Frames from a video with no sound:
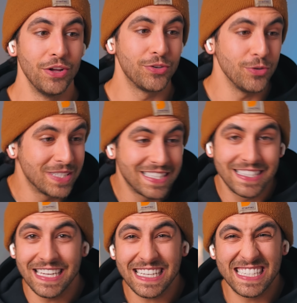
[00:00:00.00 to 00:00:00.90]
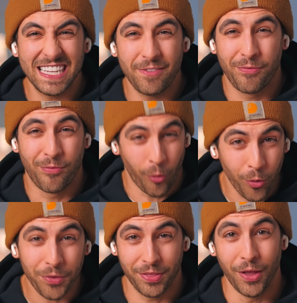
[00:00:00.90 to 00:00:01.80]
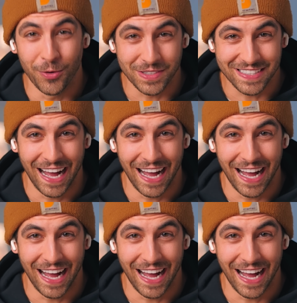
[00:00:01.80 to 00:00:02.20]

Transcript: to 64th notes,